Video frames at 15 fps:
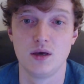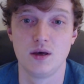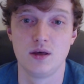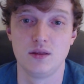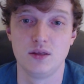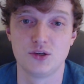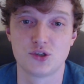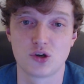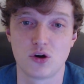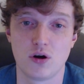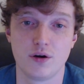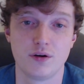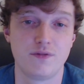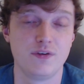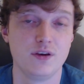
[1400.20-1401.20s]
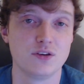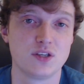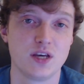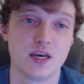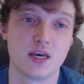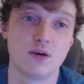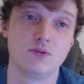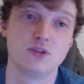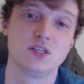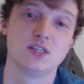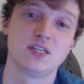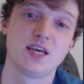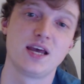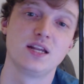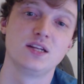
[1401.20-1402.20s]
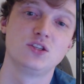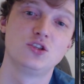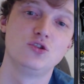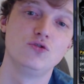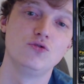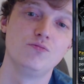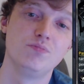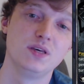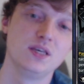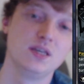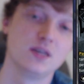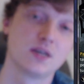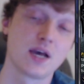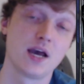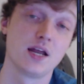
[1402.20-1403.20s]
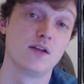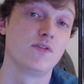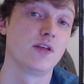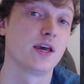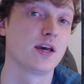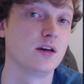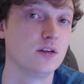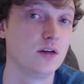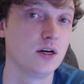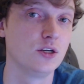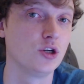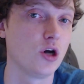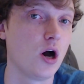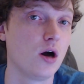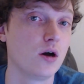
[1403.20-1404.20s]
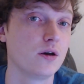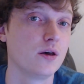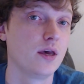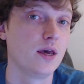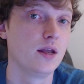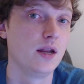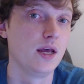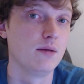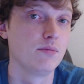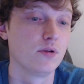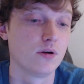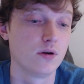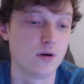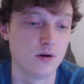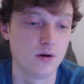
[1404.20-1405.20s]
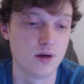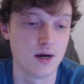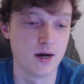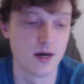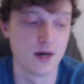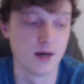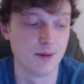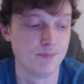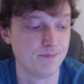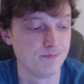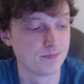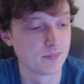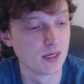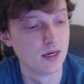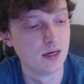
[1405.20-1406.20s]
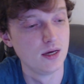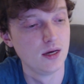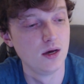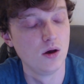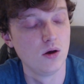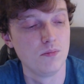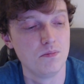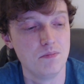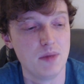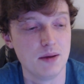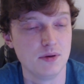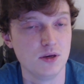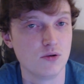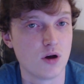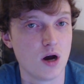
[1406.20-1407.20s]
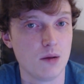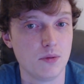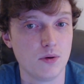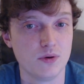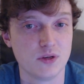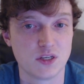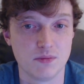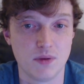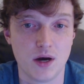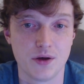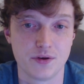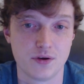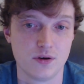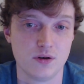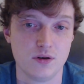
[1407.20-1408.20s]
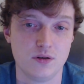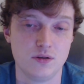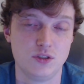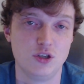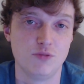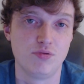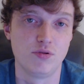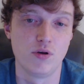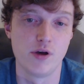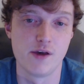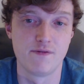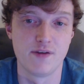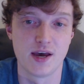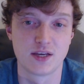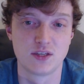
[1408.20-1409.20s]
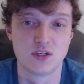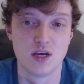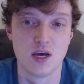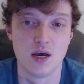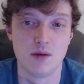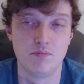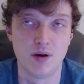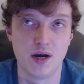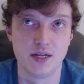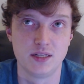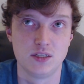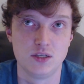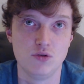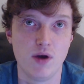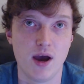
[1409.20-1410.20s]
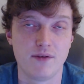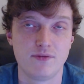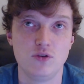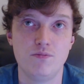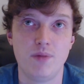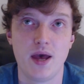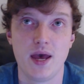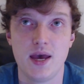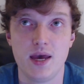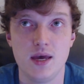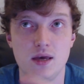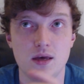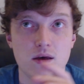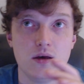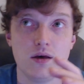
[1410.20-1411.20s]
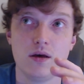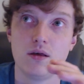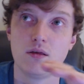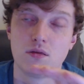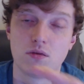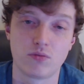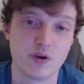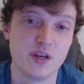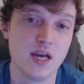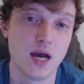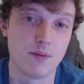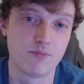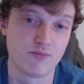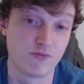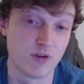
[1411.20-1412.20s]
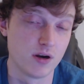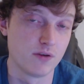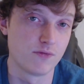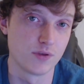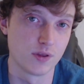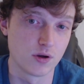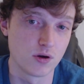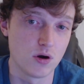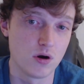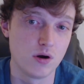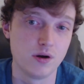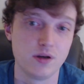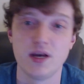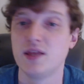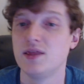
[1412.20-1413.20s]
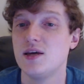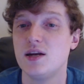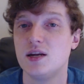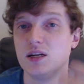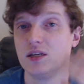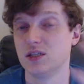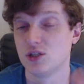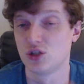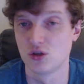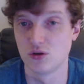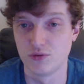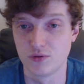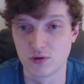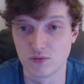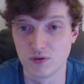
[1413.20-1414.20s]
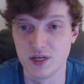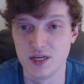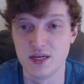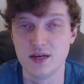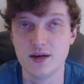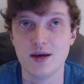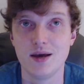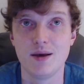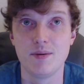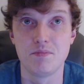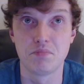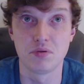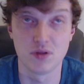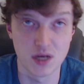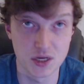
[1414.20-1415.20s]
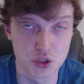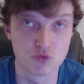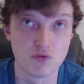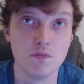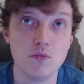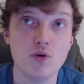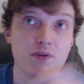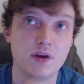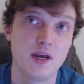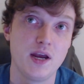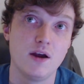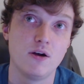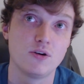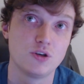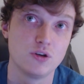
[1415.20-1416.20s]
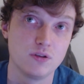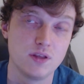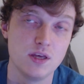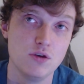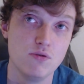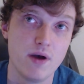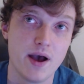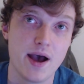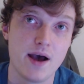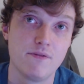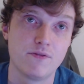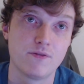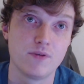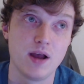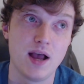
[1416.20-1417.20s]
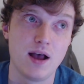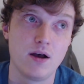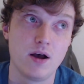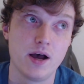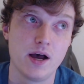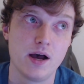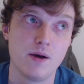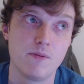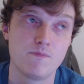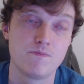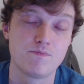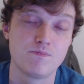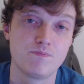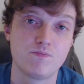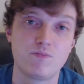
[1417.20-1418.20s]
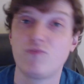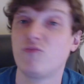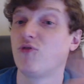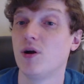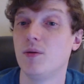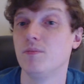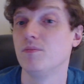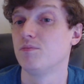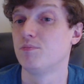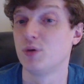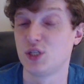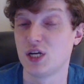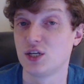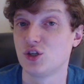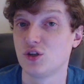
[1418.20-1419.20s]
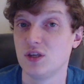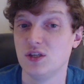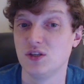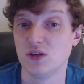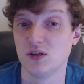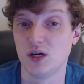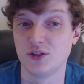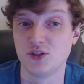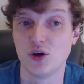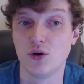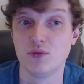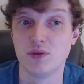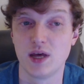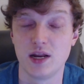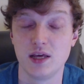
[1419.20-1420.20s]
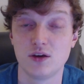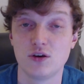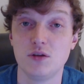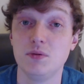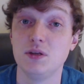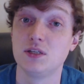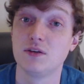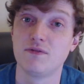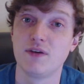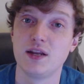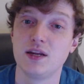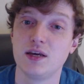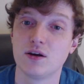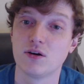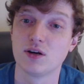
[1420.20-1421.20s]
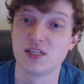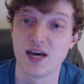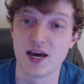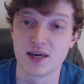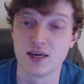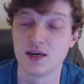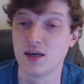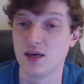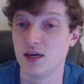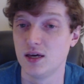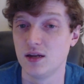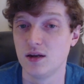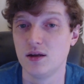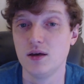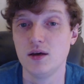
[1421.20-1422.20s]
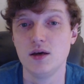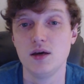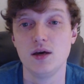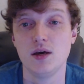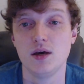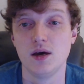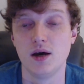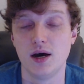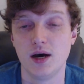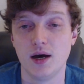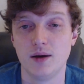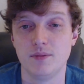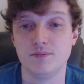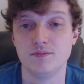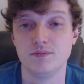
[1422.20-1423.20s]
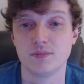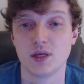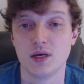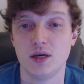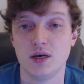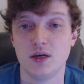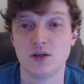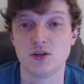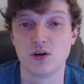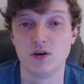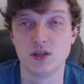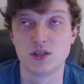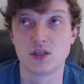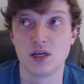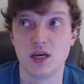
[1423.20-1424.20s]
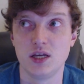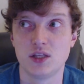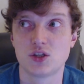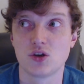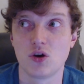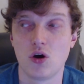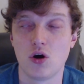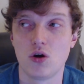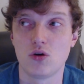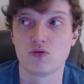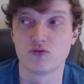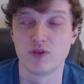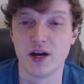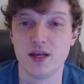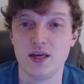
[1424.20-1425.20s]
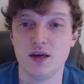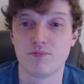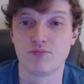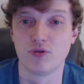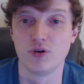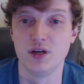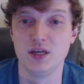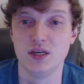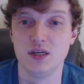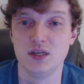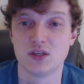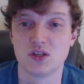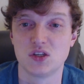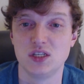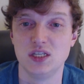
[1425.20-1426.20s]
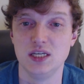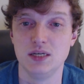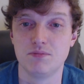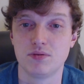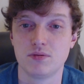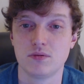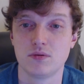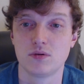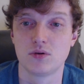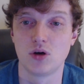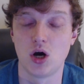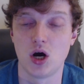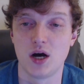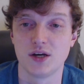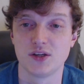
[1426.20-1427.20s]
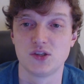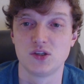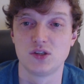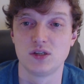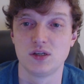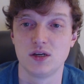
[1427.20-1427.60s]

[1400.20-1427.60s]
this card feels like it was intended to be kind of like a dog enabler. Maybe you combo with some other deploy effects, but you have to pay 3 upfront for the card, and then an additional 3 plus remove a character that you have from potentially a zone that it could be defending or attacking in. So it's already a pretty steep cost,